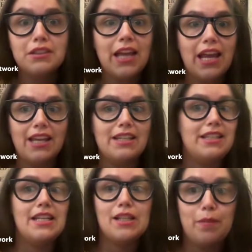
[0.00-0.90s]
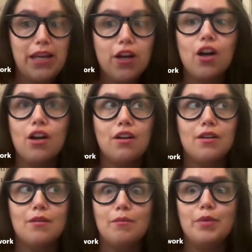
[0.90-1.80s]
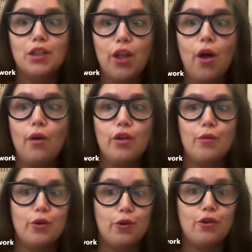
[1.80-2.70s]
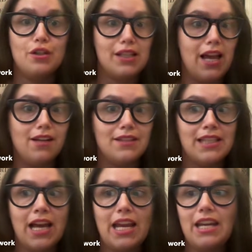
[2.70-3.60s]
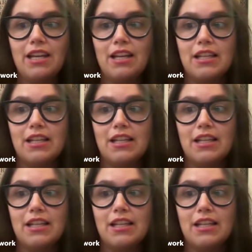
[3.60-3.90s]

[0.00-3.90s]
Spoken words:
can disappear below the recruiter's line of sight